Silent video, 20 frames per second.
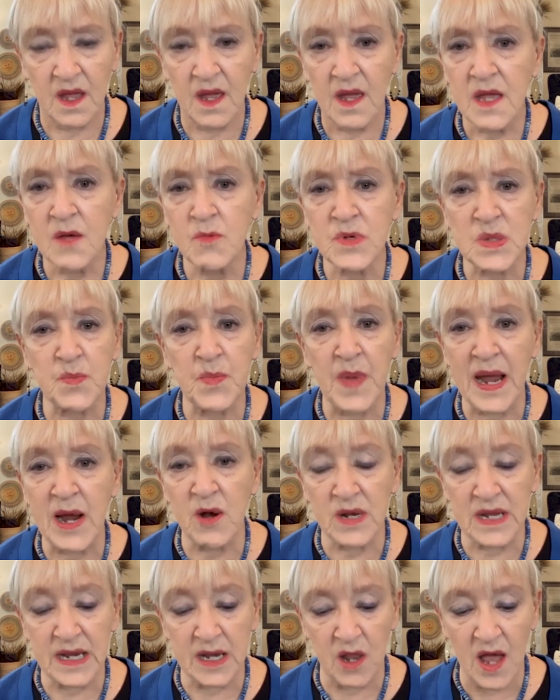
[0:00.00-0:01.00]
It was
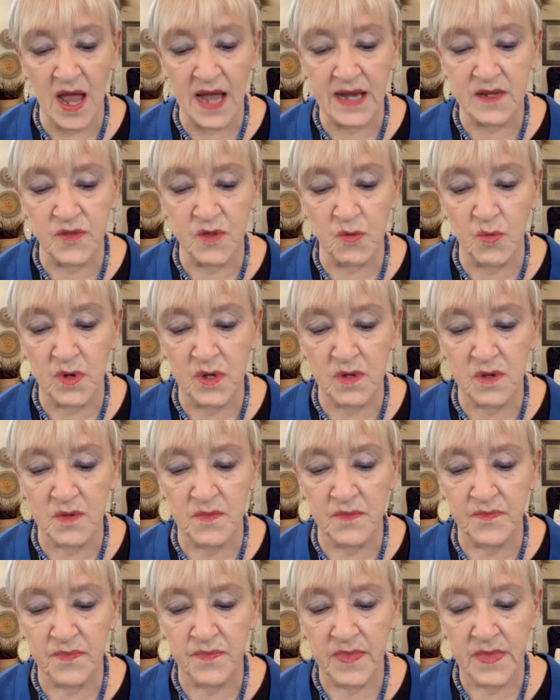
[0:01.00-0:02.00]
barely light in the
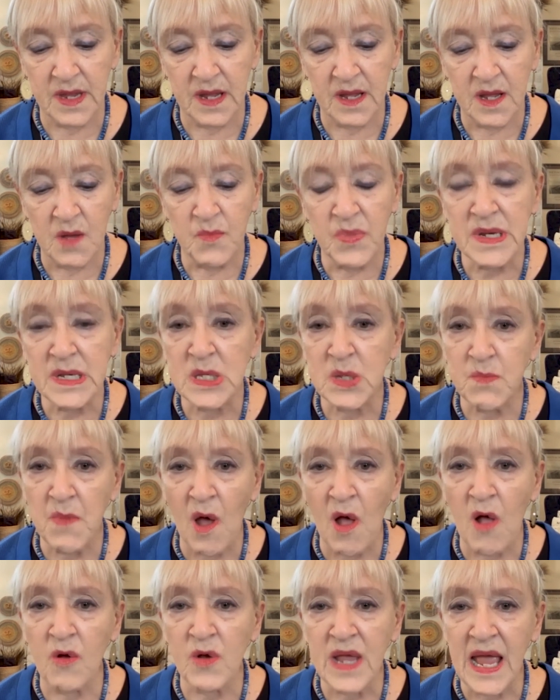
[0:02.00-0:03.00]
room, but a
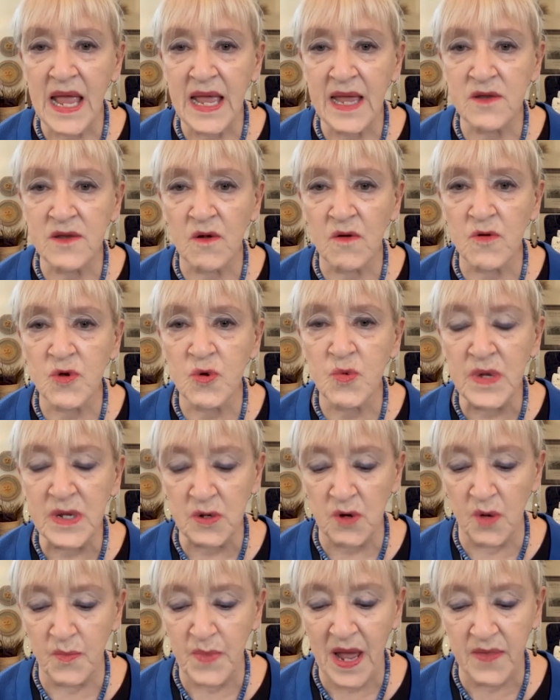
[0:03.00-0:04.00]
small candle
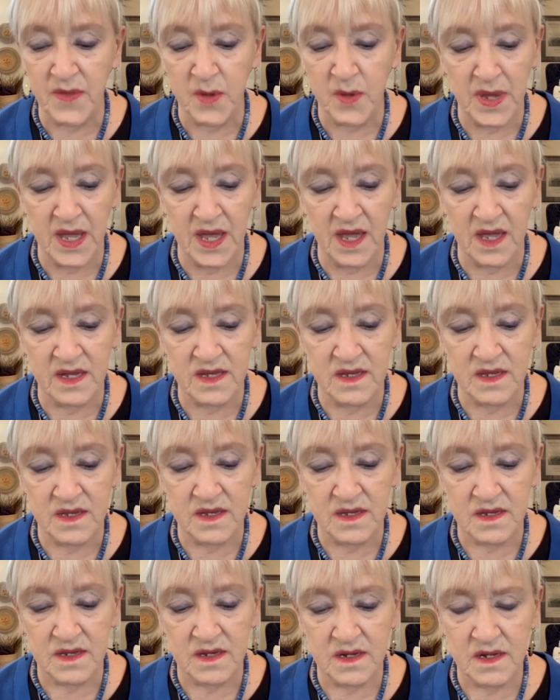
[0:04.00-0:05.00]
twinkled by the bed.
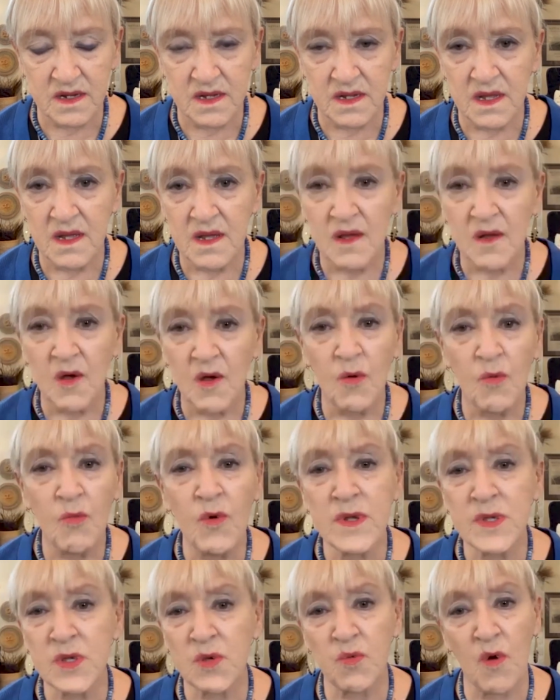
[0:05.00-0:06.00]

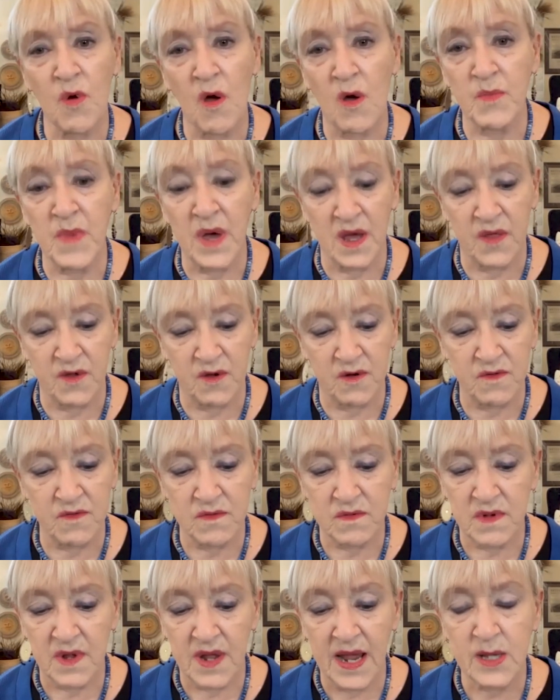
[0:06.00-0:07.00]
"What's wrong, Mother?"
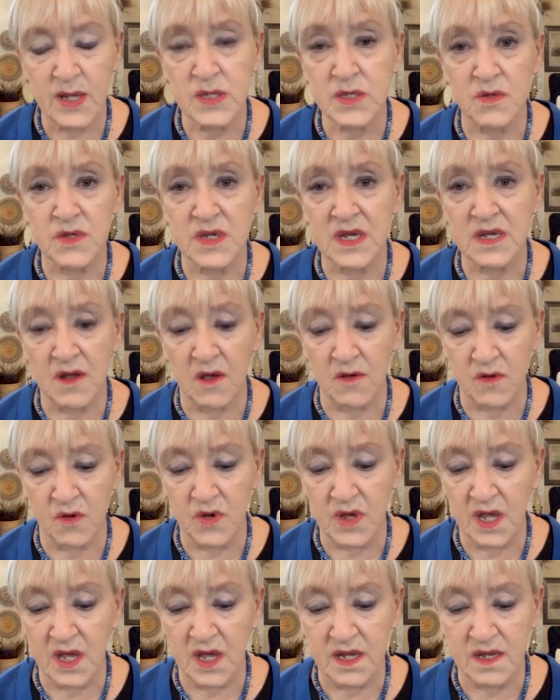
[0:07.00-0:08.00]
asked Susie
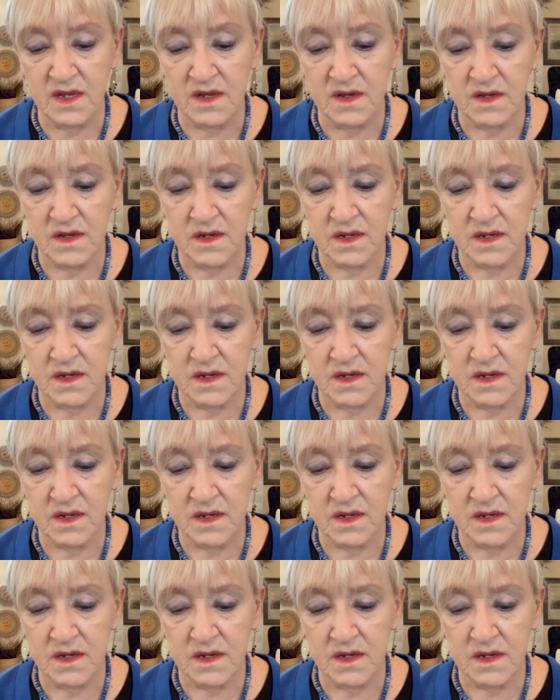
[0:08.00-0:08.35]
Knucklehead.